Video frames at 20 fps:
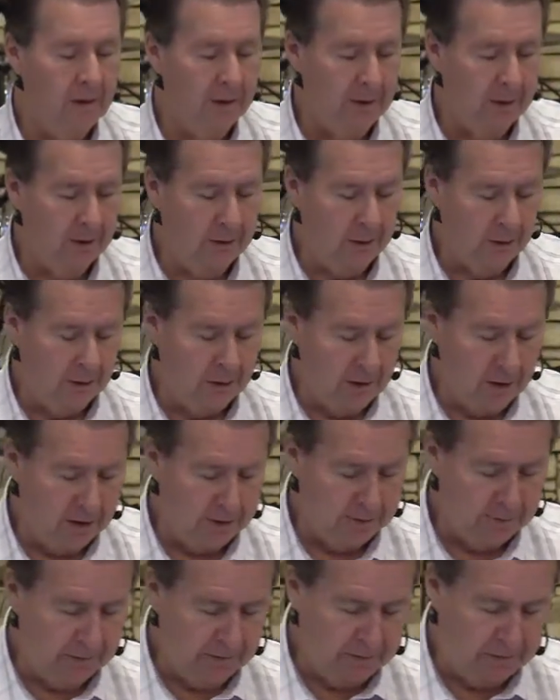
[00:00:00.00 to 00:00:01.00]
And all God's
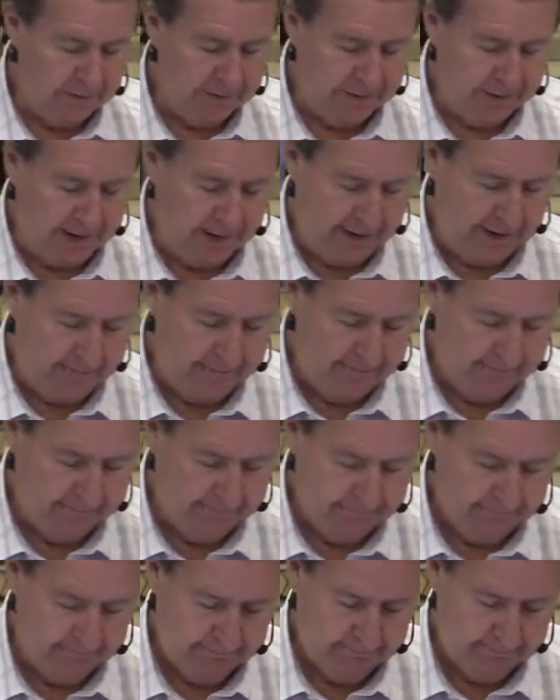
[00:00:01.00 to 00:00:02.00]
people said,
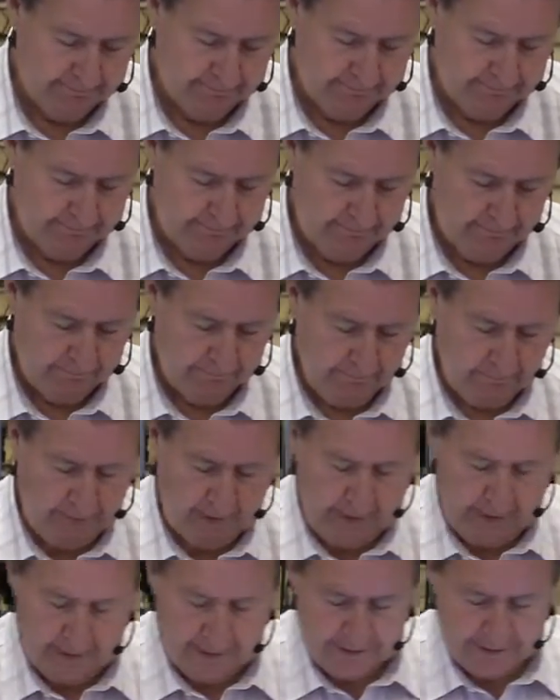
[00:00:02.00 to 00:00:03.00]

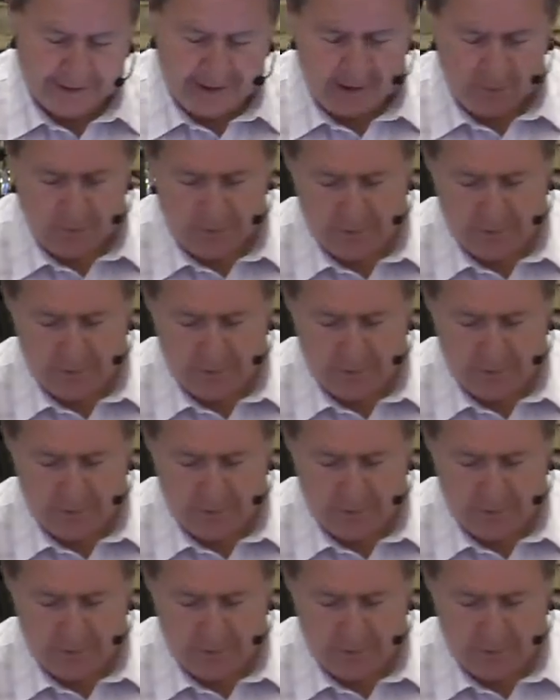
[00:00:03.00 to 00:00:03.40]
stand.